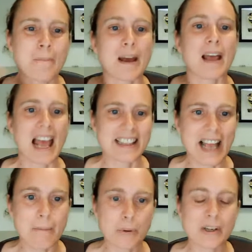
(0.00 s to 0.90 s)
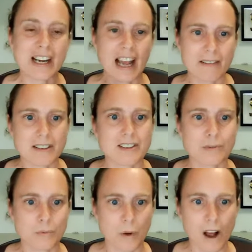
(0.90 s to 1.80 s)
But at that point, I
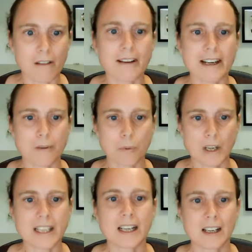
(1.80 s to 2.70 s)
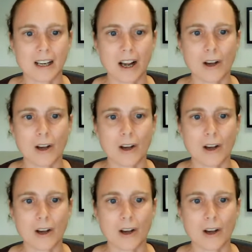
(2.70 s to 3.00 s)
was already working